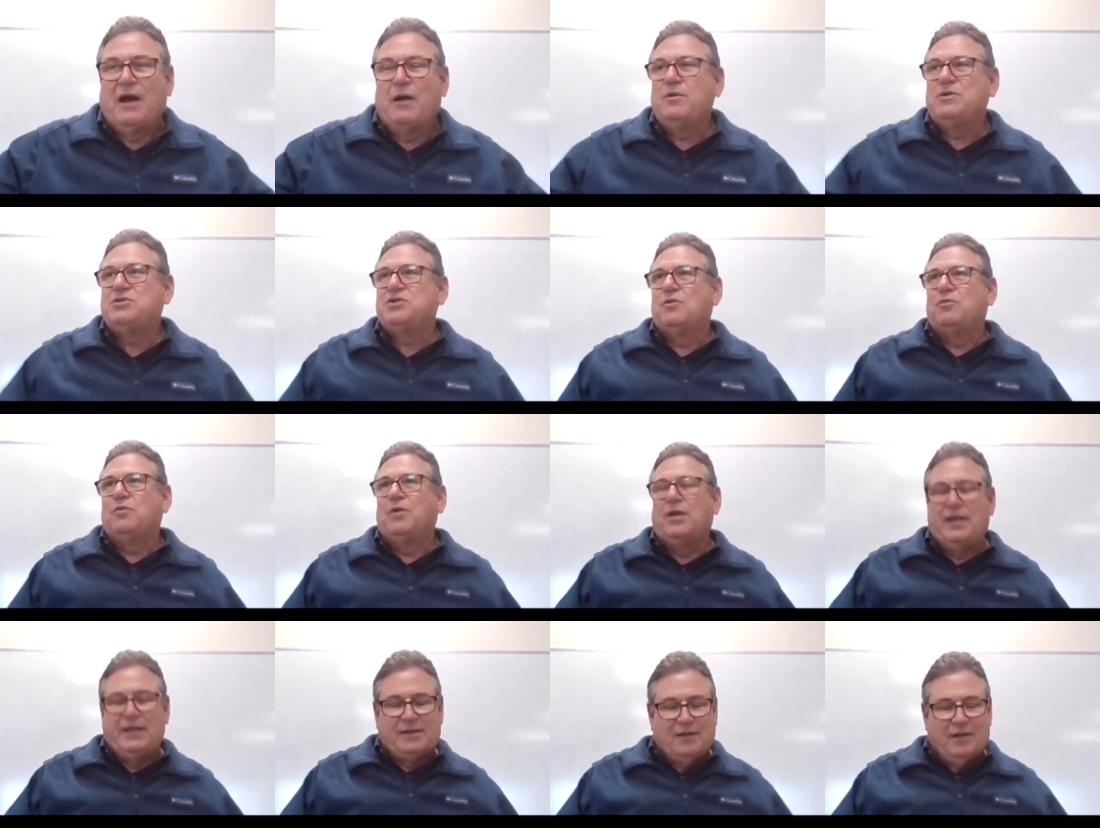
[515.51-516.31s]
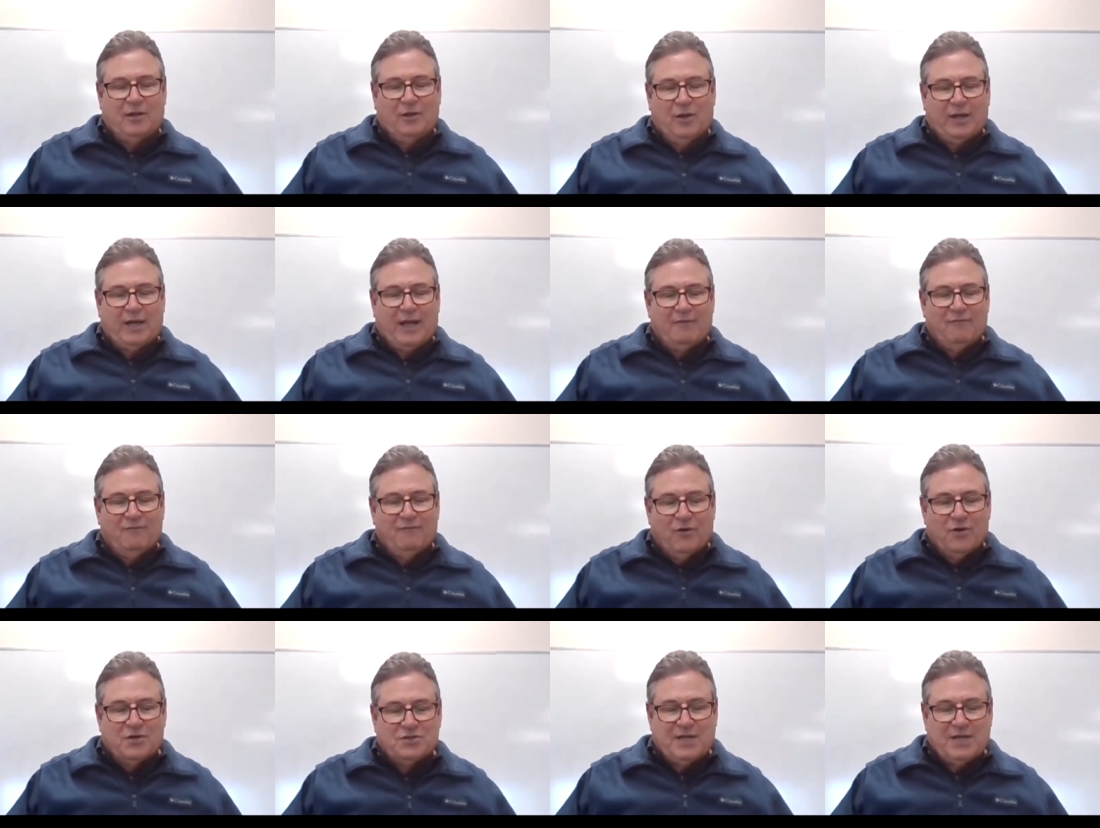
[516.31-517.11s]
I want you really to look at
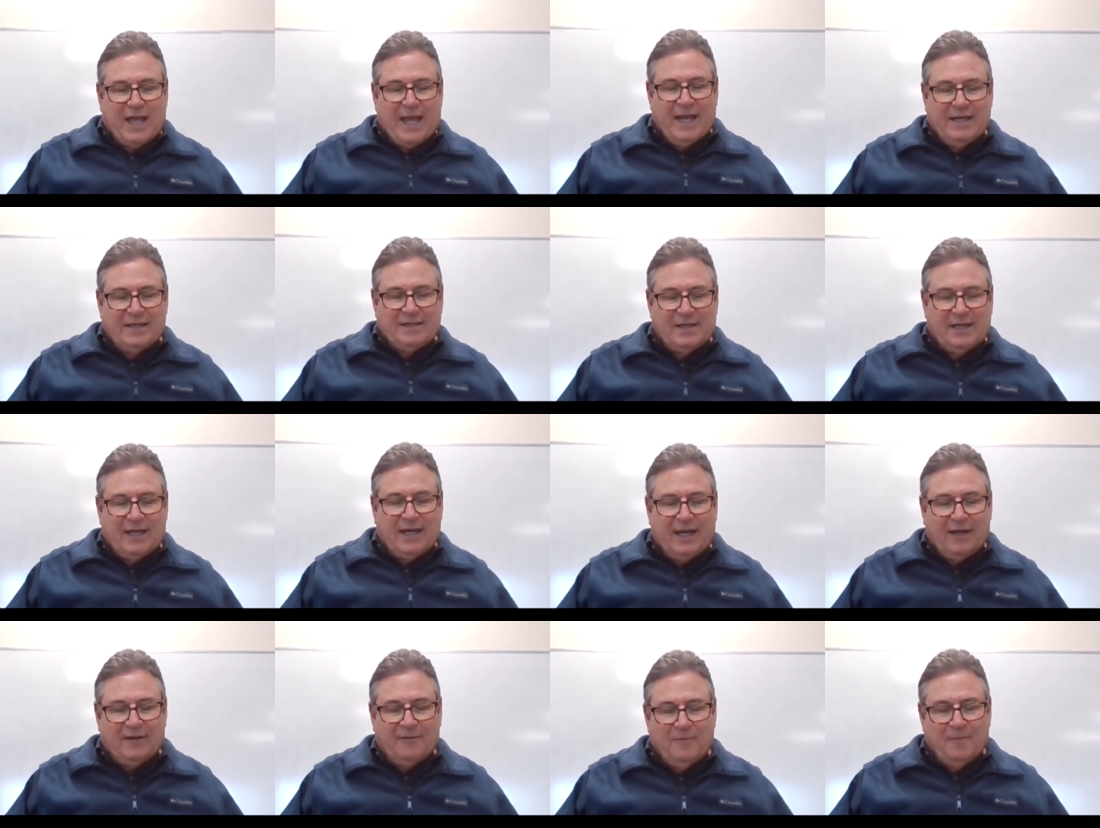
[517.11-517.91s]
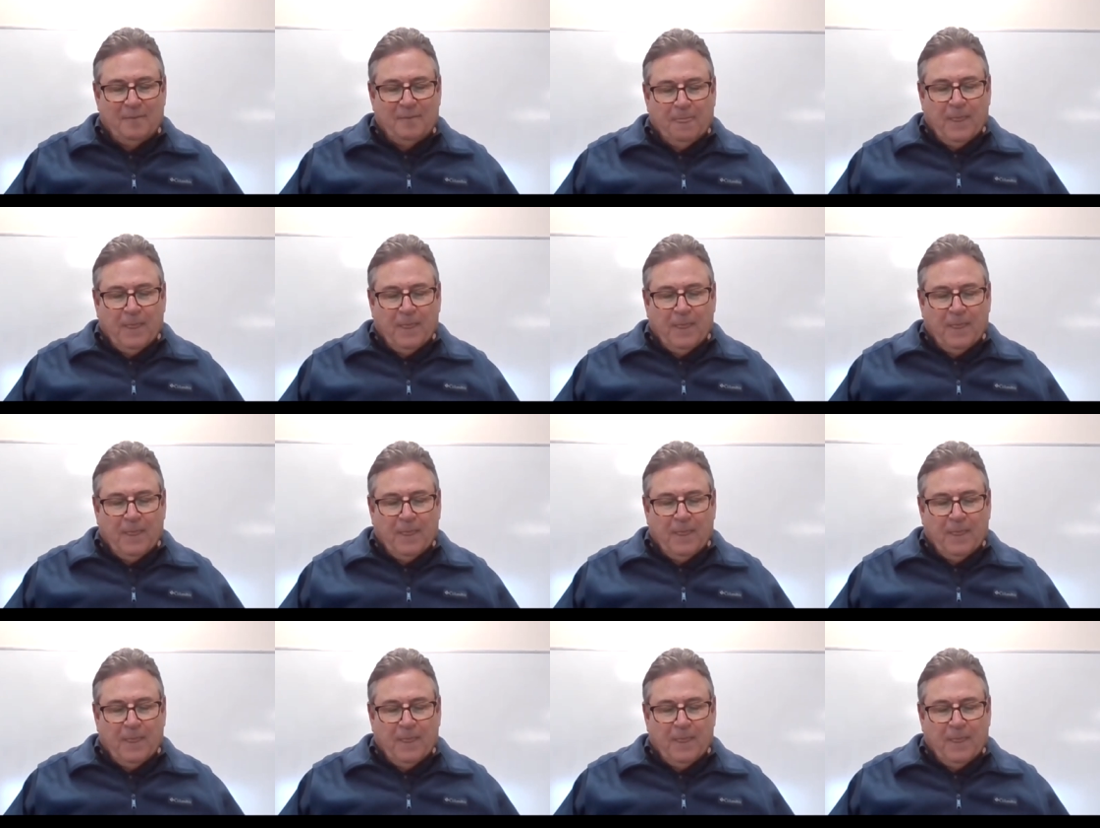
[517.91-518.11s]
verse 18.